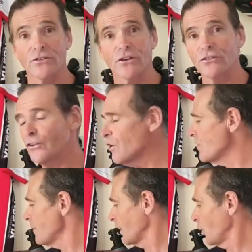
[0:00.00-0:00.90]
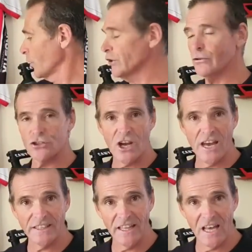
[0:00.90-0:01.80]
is concerned, the longer your
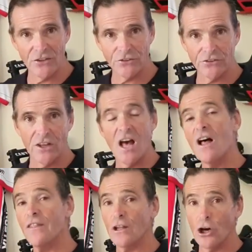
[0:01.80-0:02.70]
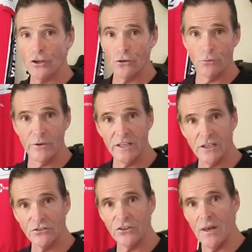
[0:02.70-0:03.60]
chain lasts, the longer your rear
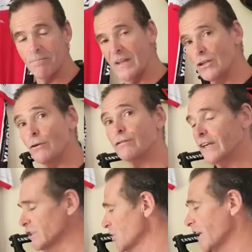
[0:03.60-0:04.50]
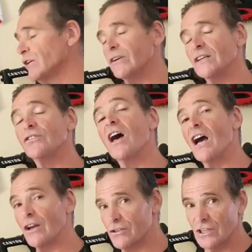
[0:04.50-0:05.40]
cassette and your front chain rings
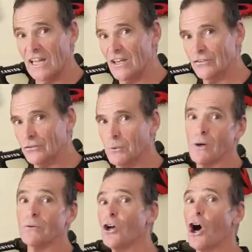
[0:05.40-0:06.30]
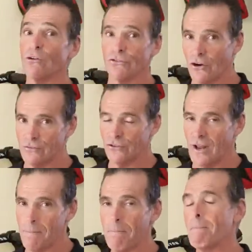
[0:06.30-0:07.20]
are going to last as well, your whole
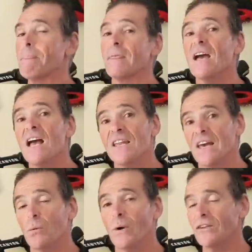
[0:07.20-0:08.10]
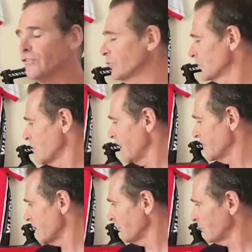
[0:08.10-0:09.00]
drivetrain. Now, once your chain
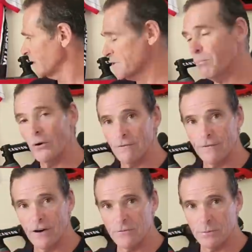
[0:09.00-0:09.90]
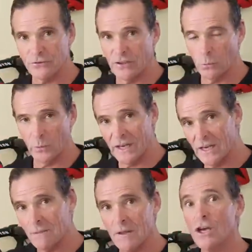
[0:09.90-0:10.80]
does reach 0.5%
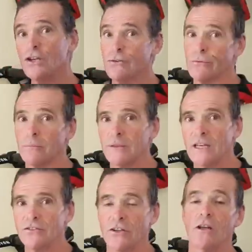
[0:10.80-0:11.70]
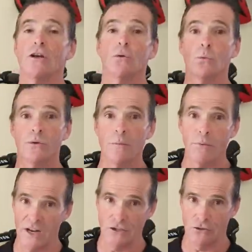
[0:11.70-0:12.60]
wear, you replace it with a
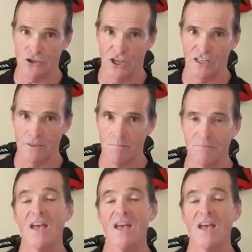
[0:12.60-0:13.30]
brand new chain.